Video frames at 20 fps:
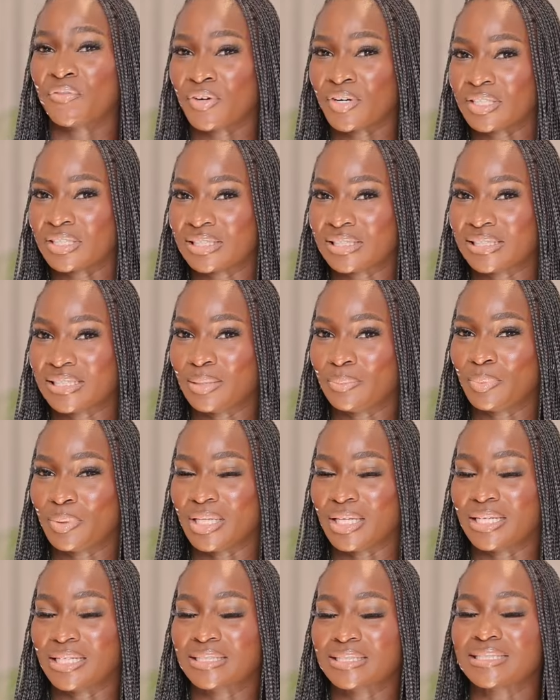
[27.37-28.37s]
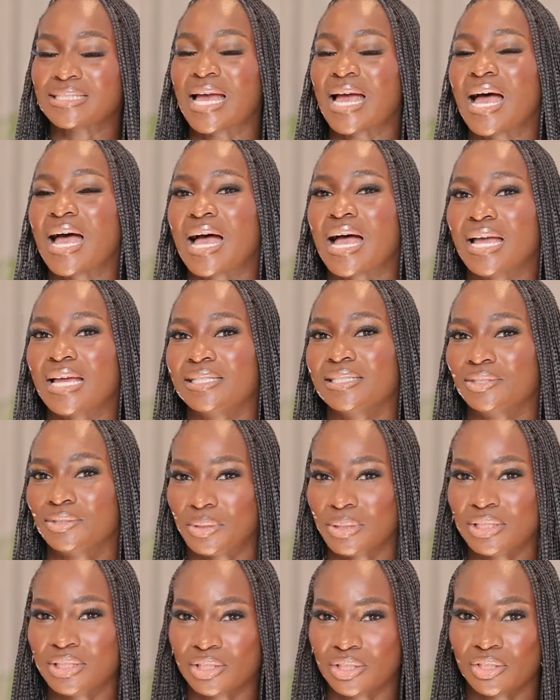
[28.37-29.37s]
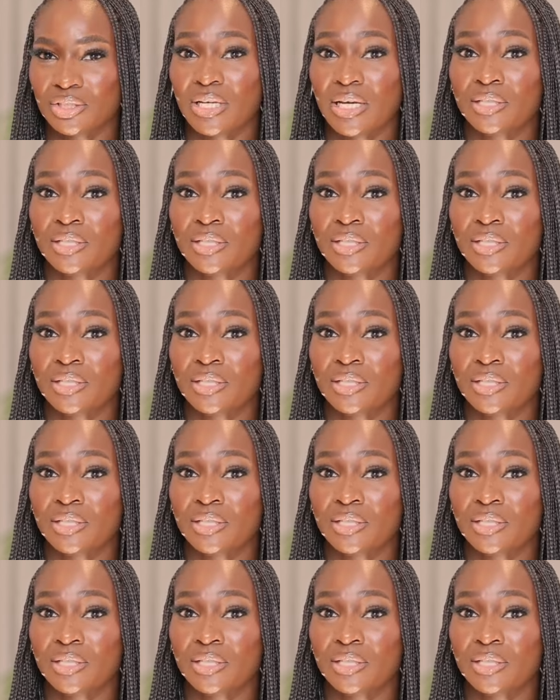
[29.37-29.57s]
first tip is hydration.